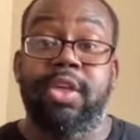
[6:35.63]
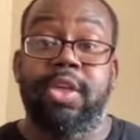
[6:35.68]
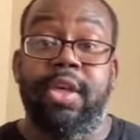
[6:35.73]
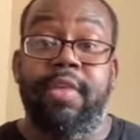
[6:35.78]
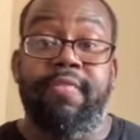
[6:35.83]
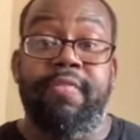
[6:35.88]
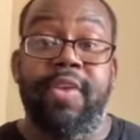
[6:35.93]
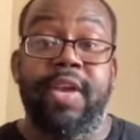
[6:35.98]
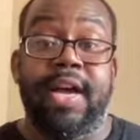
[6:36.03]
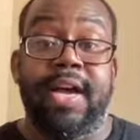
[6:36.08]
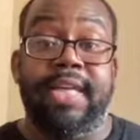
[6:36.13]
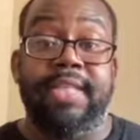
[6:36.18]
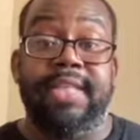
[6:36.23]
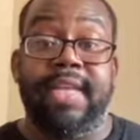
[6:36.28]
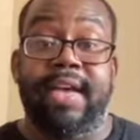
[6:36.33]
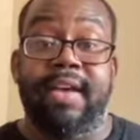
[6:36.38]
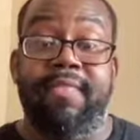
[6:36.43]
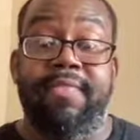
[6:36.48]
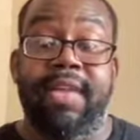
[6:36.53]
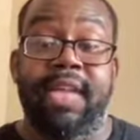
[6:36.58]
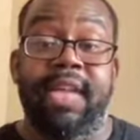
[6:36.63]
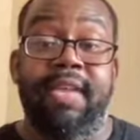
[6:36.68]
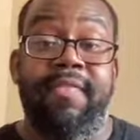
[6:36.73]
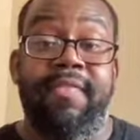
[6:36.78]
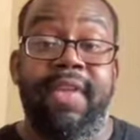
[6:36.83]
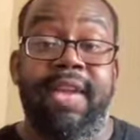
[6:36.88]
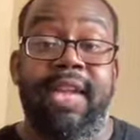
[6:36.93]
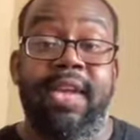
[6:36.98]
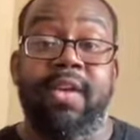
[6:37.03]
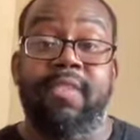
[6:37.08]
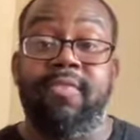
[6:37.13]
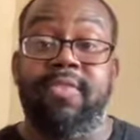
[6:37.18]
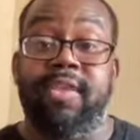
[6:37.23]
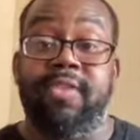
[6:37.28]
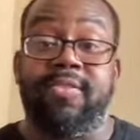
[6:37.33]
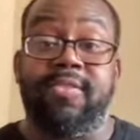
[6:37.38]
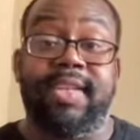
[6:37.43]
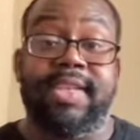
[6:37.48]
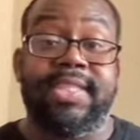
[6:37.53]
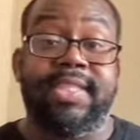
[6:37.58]
If you guys have any video
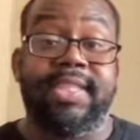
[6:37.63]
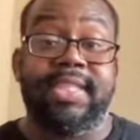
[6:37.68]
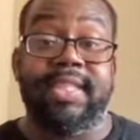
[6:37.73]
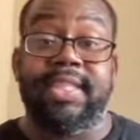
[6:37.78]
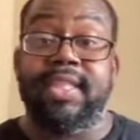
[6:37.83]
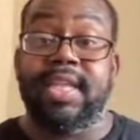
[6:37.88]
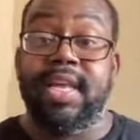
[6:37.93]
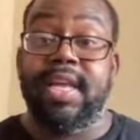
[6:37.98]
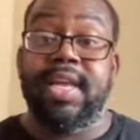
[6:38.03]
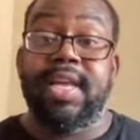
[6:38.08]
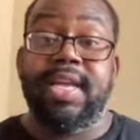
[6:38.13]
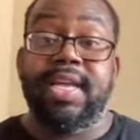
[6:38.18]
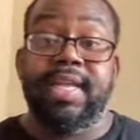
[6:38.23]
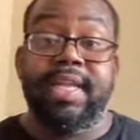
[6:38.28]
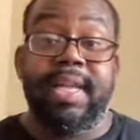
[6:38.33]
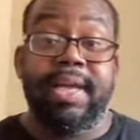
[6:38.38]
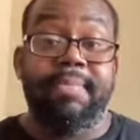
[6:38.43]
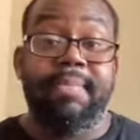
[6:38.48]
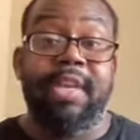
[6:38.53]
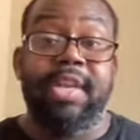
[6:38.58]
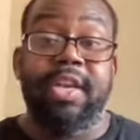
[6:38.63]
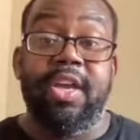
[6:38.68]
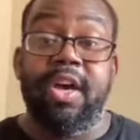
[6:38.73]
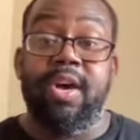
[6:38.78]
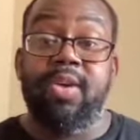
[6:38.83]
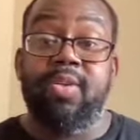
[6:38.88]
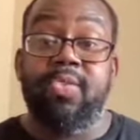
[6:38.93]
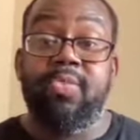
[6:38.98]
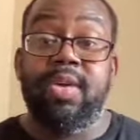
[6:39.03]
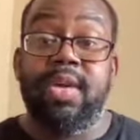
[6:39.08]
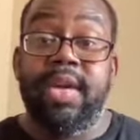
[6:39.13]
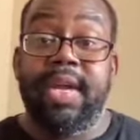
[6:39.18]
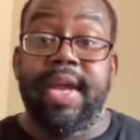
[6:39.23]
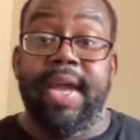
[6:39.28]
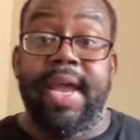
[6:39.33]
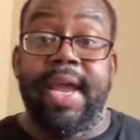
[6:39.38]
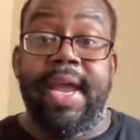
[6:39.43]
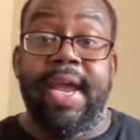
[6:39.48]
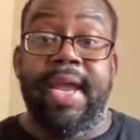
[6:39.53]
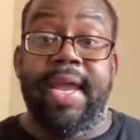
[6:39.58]
requests, let me know,
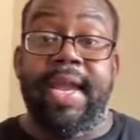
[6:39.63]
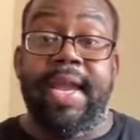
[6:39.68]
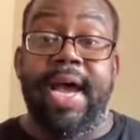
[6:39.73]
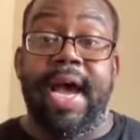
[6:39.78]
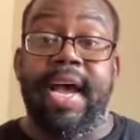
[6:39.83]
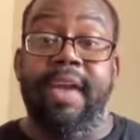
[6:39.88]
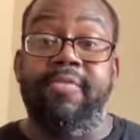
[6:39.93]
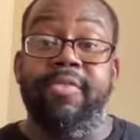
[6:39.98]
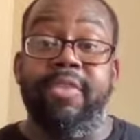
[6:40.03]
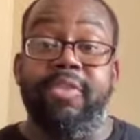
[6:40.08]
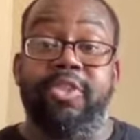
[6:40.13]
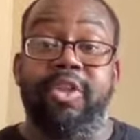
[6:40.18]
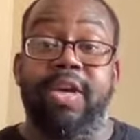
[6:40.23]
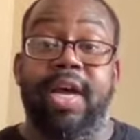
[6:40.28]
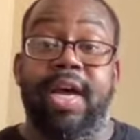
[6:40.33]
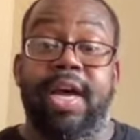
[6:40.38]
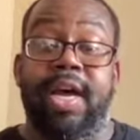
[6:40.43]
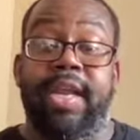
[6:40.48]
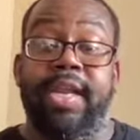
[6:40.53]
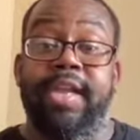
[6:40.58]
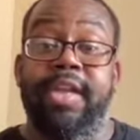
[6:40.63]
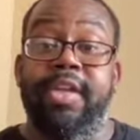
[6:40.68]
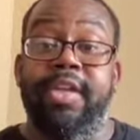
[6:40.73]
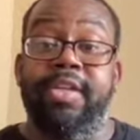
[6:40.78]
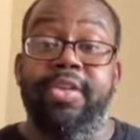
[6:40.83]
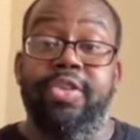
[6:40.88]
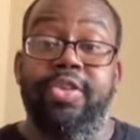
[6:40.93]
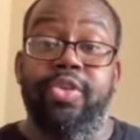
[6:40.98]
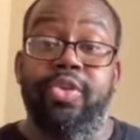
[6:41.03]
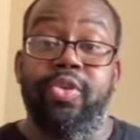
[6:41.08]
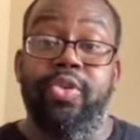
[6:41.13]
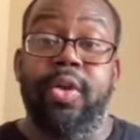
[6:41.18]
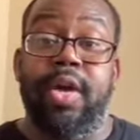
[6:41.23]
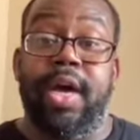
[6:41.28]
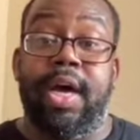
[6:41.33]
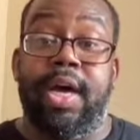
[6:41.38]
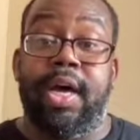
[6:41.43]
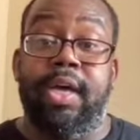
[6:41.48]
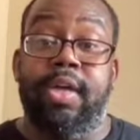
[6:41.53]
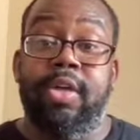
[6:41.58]
and I will try
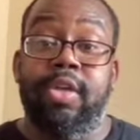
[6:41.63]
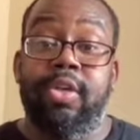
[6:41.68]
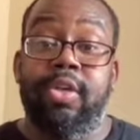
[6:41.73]
to